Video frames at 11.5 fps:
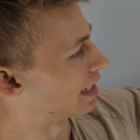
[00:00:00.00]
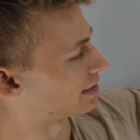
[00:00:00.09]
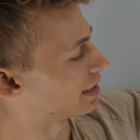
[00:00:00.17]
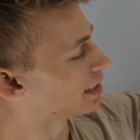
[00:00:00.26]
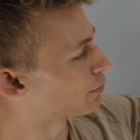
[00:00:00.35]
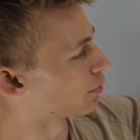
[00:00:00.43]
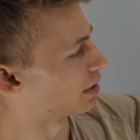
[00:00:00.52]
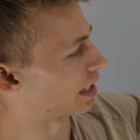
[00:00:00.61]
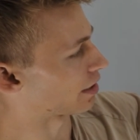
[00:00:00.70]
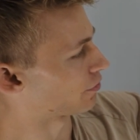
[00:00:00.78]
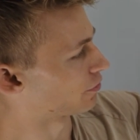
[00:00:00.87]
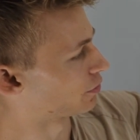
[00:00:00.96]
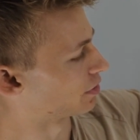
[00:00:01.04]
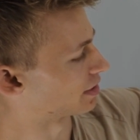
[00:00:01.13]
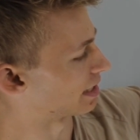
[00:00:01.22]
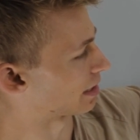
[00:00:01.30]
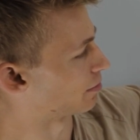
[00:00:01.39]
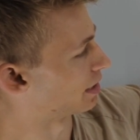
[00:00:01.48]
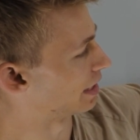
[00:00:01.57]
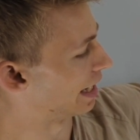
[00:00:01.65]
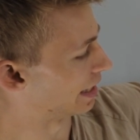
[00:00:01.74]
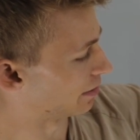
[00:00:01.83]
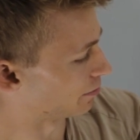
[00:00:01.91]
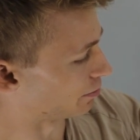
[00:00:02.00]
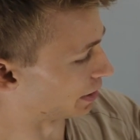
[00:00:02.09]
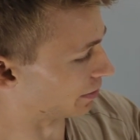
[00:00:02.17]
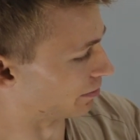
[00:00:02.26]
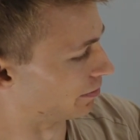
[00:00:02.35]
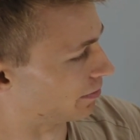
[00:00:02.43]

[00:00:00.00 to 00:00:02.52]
has equal length to the segment A B.